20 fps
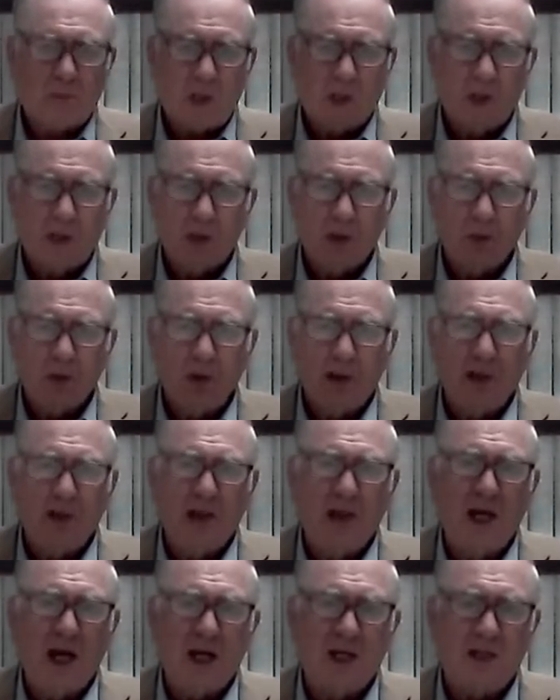Let's read the
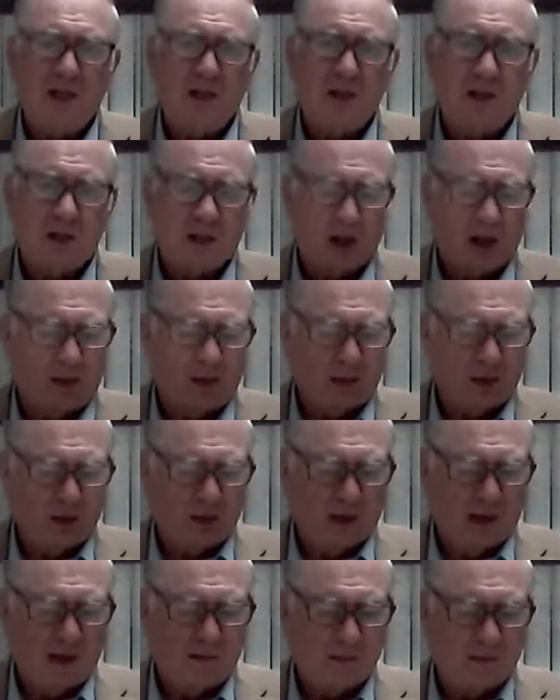text in chapter
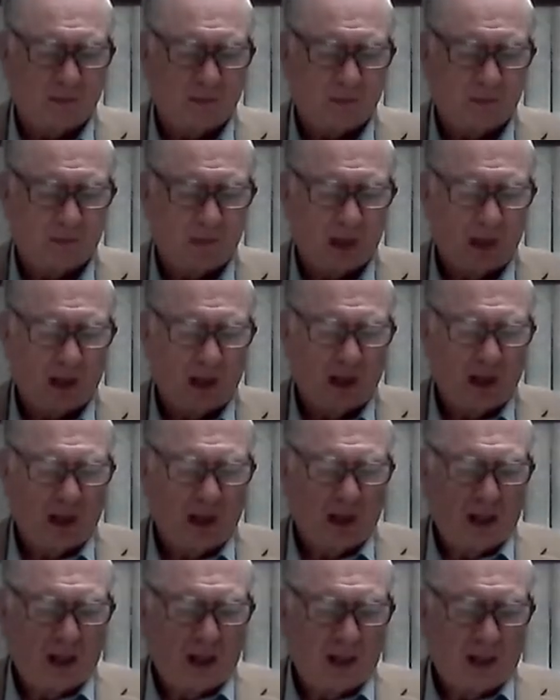11.
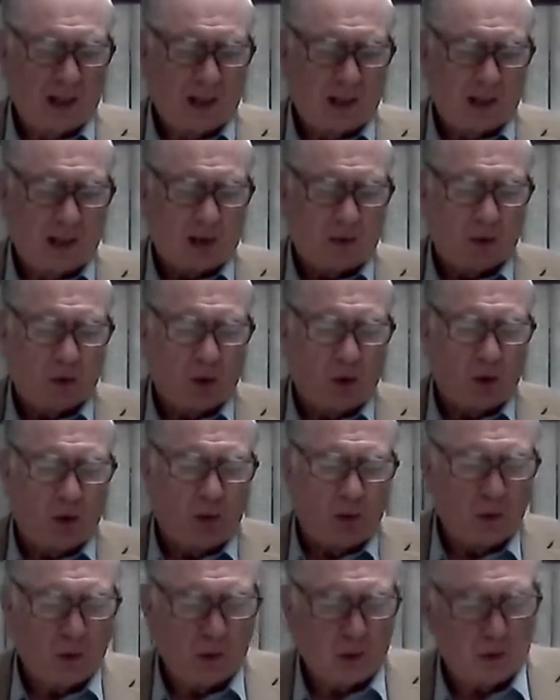Now the whole
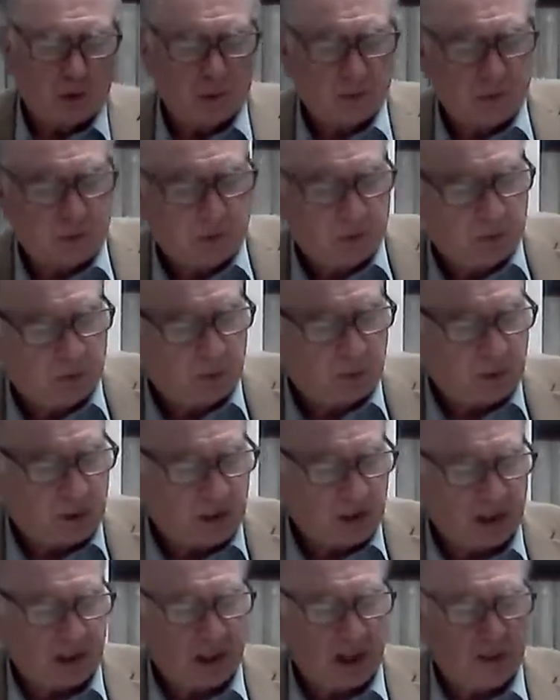world used
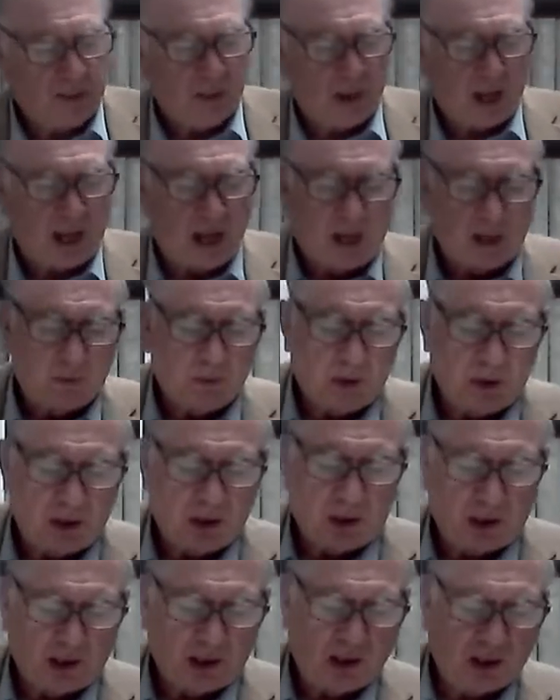the same
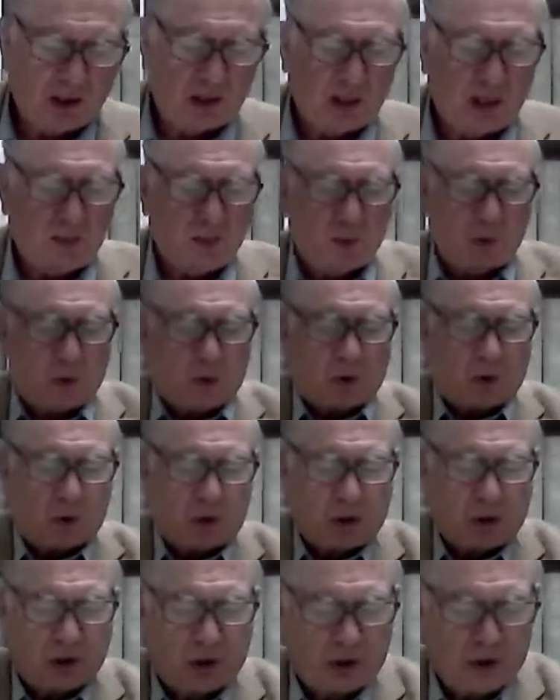language and the same
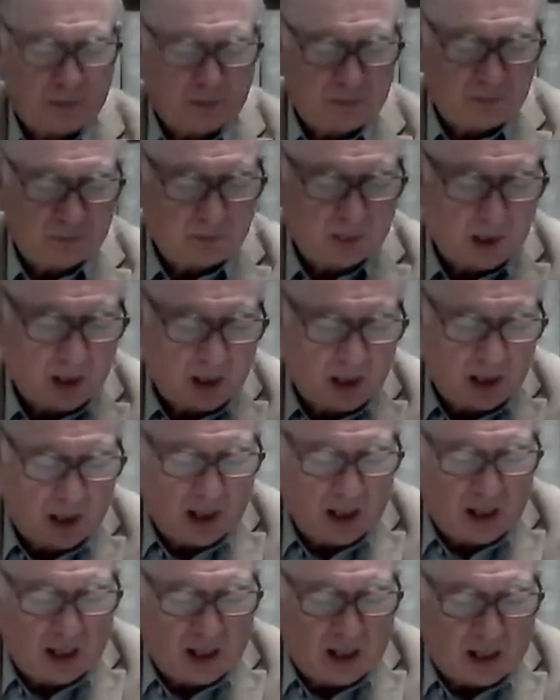words.
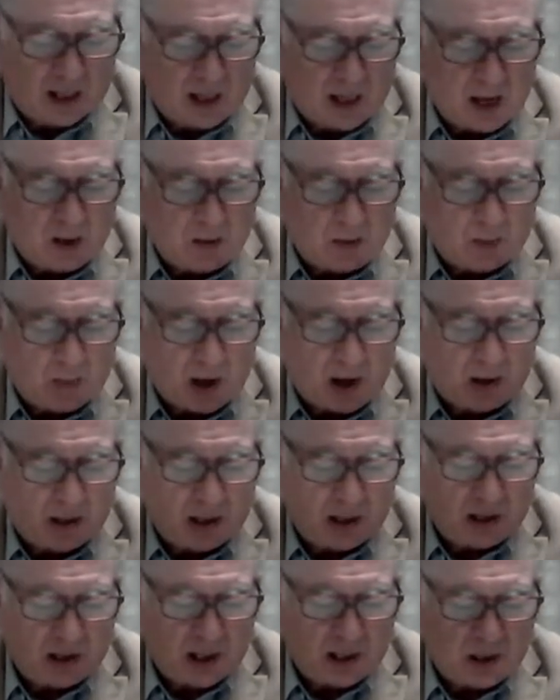It came about
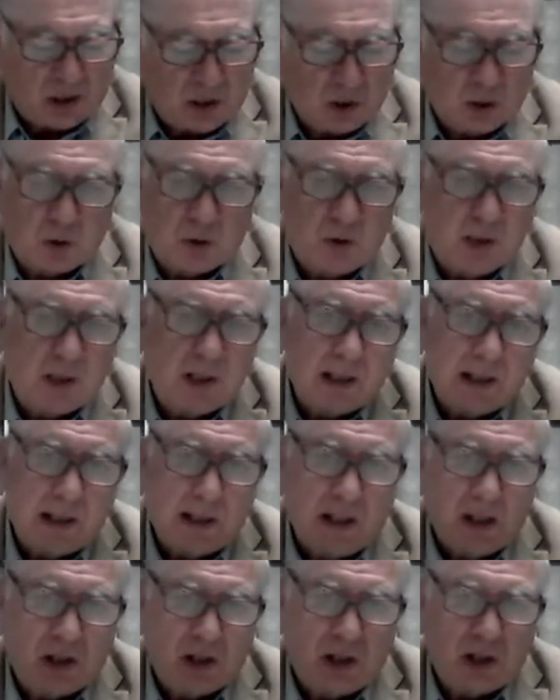as they journeyed
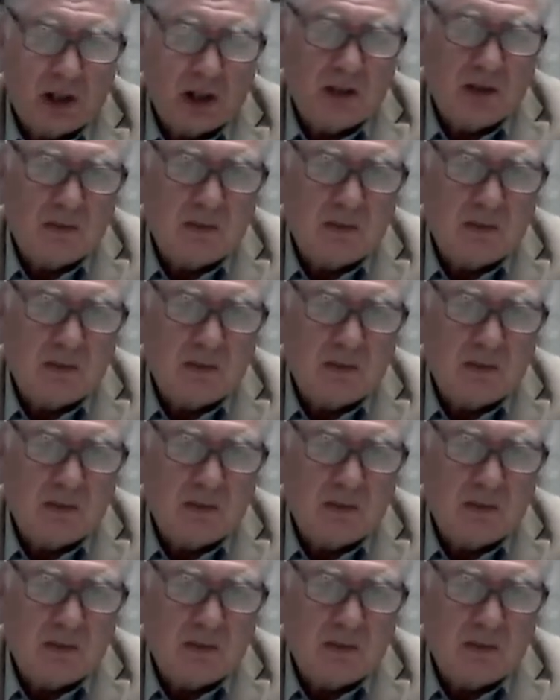east,